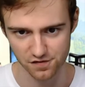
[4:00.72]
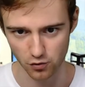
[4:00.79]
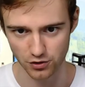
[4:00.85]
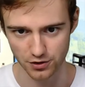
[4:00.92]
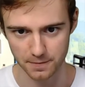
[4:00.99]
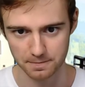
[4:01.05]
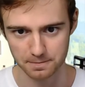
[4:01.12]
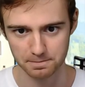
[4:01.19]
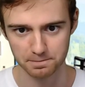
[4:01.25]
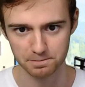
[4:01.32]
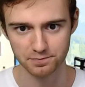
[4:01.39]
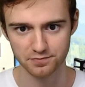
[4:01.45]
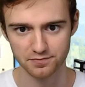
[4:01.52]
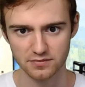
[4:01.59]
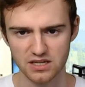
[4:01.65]
you.
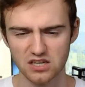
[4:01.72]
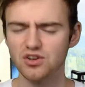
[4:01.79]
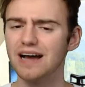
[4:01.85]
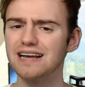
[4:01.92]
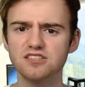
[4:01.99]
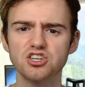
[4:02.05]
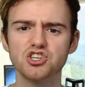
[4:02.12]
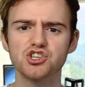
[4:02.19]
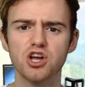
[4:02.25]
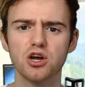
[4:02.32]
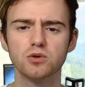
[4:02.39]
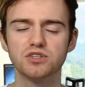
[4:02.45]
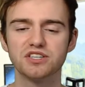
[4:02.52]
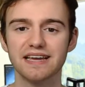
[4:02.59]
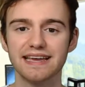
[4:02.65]
So as I
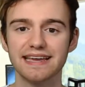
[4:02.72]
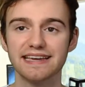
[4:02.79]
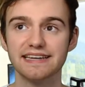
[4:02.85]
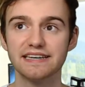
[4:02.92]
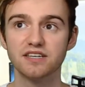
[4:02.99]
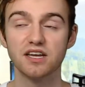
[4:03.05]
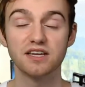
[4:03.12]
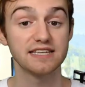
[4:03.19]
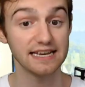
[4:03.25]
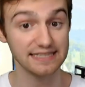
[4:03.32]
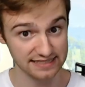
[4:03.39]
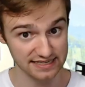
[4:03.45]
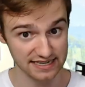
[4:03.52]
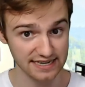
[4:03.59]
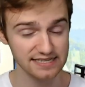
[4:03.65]
showed in
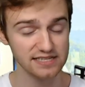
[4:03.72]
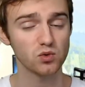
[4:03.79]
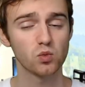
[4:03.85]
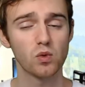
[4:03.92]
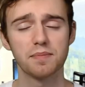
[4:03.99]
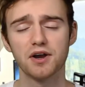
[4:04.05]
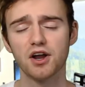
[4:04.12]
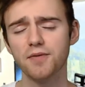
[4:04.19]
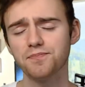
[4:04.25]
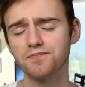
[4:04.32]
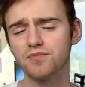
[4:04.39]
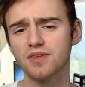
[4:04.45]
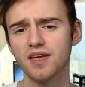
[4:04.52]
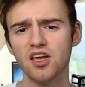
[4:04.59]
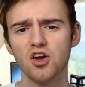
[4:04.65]
yesterday's webinar,
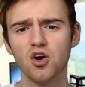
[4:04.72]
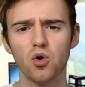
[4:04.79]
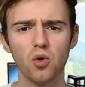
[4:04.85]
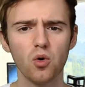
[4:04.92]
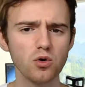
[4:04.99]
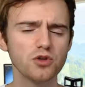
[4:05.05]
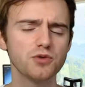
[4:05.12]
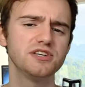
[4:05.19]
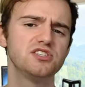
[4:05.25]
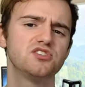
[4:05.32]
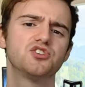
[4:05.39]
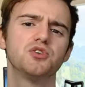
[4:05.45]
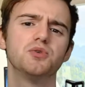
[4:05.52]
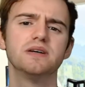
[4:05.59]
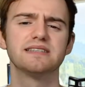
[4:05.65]
all you need to
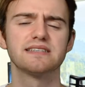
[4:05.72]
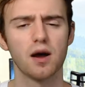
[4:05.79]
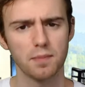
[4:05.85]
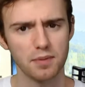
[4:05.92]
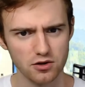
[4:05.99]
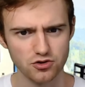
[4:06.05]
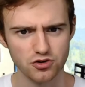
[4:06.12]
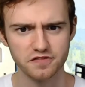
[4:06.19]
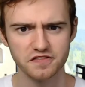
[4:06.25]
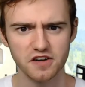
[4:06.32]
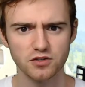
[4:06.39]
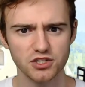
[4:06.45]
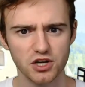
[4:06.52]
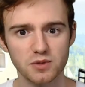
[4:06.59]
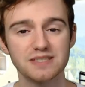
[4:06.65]
do is upload your
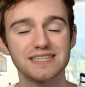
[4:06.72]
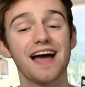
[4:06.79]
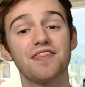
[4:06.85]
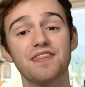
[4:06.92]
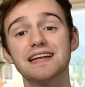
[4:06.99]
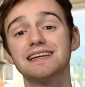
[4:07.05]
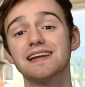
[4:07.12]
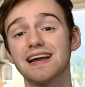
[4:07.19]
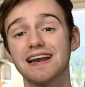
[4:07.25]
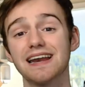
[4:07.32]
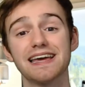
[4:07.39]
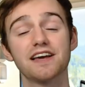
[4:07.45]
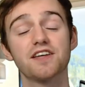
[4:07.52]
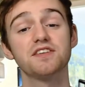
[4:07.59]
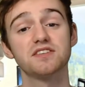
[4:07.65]
photos and then
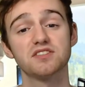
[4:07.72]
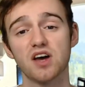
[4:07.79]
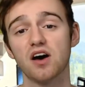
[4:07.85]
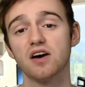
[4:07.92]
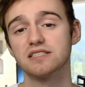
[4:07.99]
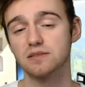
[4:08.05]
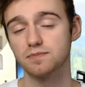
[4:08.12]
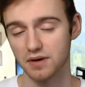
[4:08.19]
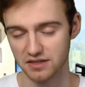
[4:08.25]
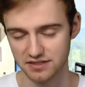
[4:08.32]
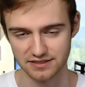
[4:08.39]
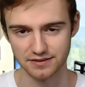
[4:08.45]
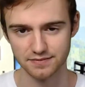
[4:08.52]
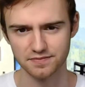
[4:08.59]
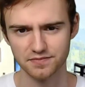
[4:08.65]
click the TaaS
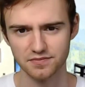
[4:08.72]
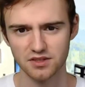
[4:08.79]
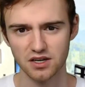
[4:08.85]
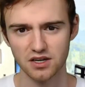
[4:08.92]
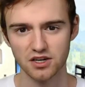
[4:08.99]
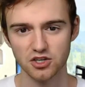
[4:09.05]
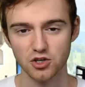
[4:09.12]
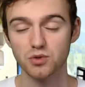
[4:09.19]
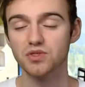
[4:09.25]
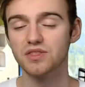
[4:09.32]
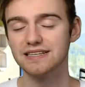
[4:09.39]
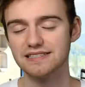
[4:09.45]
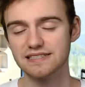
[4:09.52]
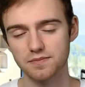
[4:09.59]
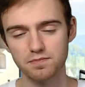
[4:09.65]
button. You can then
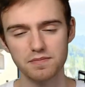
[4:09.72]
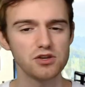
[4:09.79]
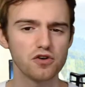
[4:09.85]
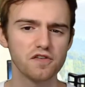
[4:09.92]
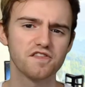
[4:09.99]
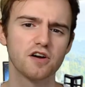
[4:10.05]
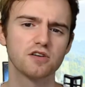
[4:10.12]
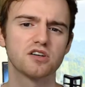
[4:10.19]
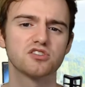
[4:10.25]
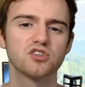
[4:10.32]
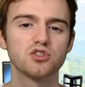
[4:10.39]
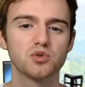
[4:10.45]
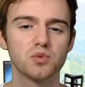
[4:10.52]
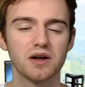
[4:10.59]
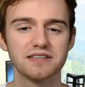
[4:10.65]
submit your photos
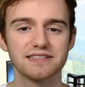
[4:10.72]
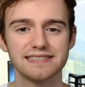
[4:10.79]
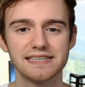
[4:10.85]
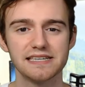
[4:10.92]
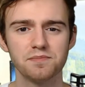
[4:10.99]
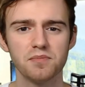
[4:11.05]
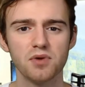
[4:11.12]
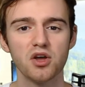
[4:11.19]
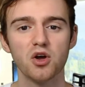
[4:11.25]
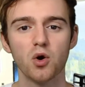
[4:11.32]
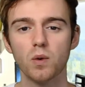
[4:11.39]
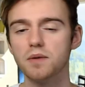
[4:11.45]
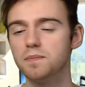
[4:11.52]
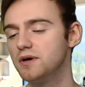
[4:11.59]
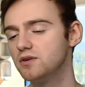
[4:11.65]
onto our team. We
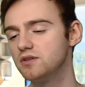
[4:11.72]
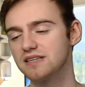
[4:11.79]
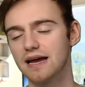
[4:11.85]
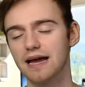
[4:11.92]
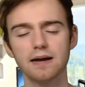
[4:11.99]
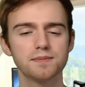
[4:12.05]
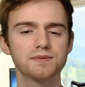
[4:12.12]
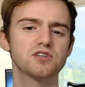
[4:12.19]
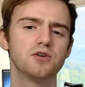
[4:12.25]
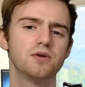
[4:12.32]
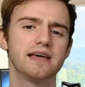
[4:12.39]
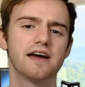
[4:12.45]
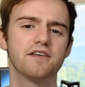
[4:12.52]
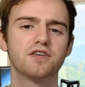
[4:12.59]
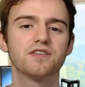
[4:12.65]
build absolutely
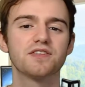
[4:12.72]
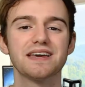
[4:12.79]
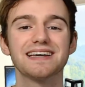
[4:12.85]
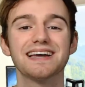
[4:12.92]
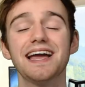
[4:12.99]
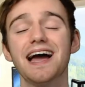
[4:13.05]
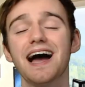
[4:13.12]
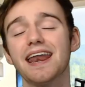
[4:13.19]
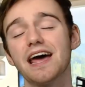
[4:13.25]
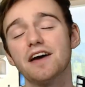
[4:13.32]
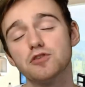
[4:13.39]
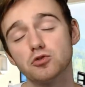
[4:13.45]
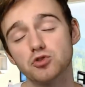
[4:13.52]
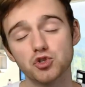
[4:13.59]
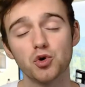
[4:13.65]
everything and have your
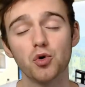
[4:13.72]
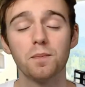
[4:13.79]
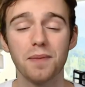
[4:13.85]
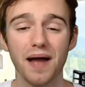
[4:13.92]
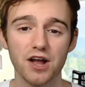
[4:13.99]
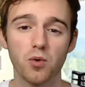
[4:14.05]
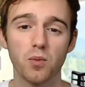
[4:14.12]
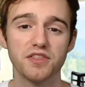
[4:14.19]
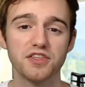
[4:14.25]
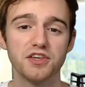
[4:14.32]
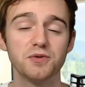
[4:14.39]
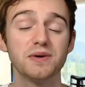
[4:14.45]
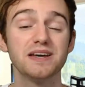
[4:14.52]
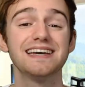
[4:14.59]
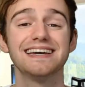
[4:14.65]
tour back with you
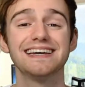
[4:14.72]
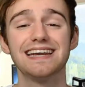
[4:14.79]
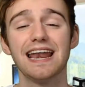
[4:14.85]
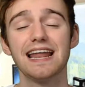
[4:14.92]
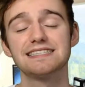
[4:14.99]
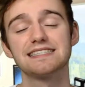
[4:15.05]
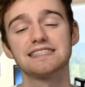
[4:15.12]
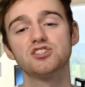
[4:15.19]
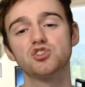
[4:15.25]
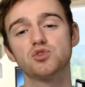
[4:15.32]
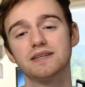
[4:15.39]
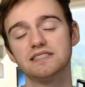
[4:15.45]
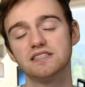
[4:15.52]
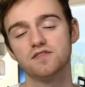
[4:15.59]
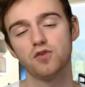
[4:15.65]
in less than
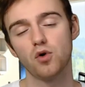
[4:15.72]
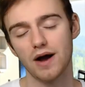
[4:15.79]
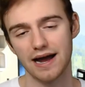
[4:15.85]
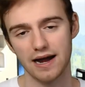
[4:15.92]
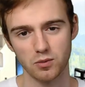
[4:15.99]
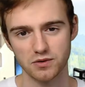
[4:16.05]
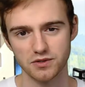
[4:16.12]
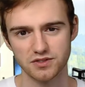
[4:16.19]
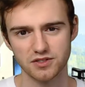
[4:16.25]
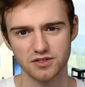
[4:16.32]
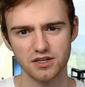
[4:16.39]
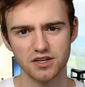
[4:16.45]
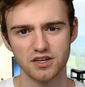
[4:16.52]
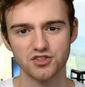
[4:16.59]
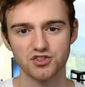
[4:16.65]
24 hours.
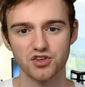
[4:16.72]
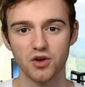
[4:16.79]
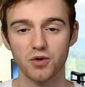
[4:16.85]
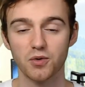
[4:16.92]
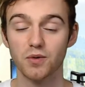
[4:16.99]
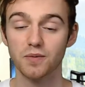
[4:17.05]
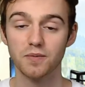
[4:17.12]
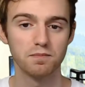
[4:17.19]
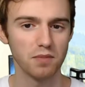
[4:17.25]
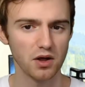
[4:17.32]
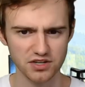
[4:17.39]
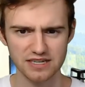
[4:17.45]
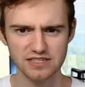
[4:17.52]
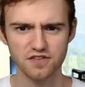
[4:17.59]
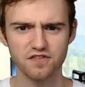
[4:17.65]
So
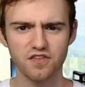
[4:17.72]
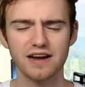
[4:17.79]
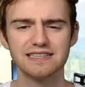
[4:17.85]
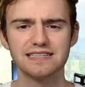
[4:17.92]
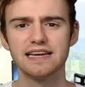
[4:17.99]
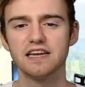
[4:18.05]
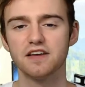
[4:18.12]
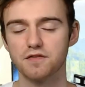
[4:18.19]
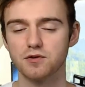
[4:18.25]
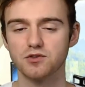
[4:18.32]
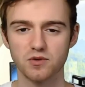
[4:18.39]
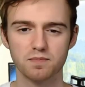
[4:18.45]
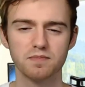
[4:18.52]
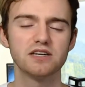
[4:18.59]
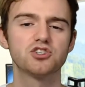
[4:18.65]
Monday to Friday, if you
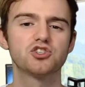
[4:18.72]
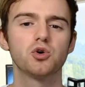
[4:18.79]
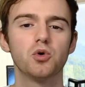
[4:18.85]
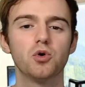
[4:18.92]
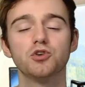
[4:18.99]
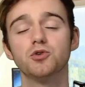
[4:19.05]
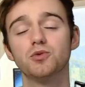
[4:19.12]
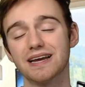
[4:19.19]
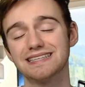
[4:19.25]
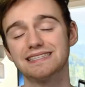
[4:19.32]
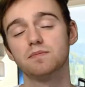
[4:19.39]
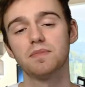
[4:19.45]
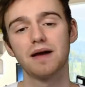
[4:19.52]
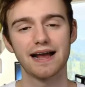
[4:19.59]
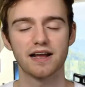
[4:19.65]
submit a tour, you'll get it
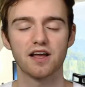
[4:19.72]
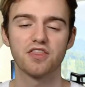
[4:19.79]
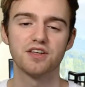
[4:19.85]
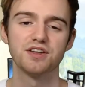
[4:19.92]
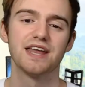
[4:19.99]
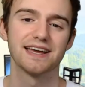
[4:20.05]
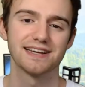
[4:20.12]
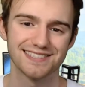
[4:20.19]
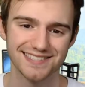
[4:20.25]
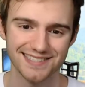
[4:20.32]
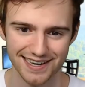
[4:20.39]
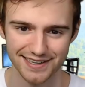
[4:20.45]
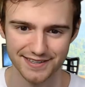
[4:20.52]
back the next day.